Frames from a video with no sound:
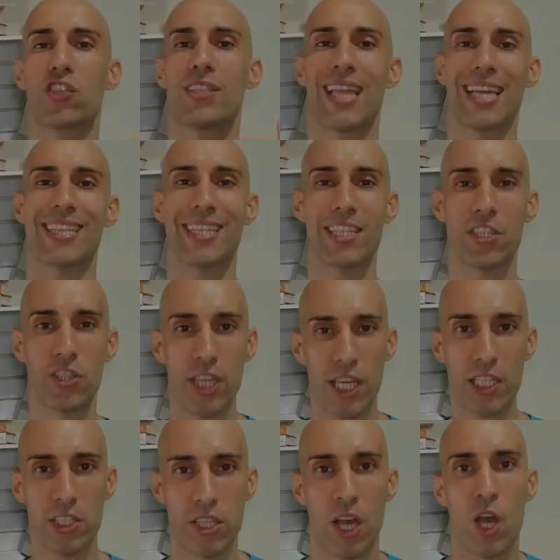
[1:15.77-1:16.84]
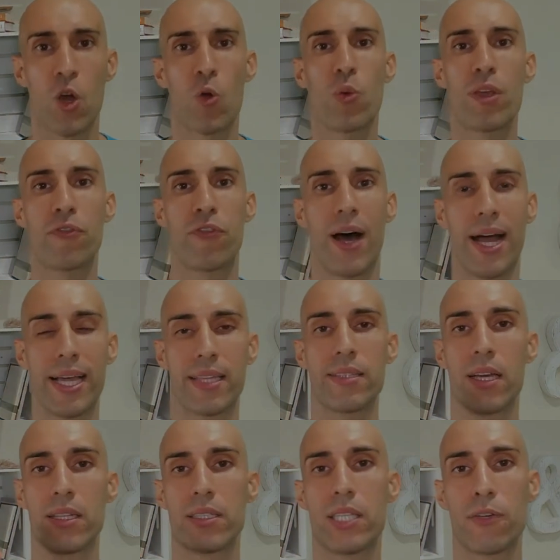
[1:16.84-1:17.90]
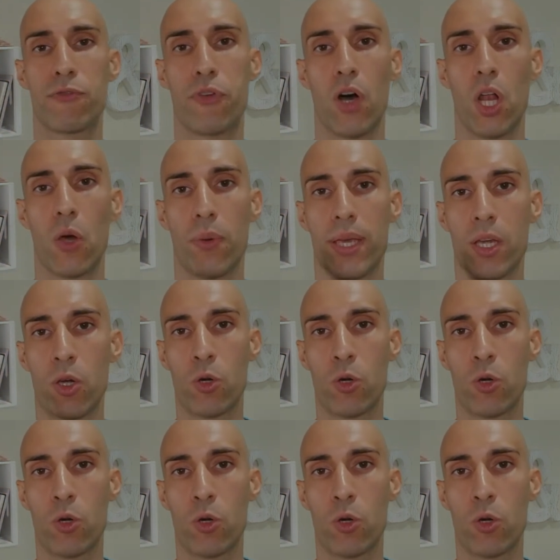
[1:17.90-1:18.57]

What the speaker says: 96, we find the following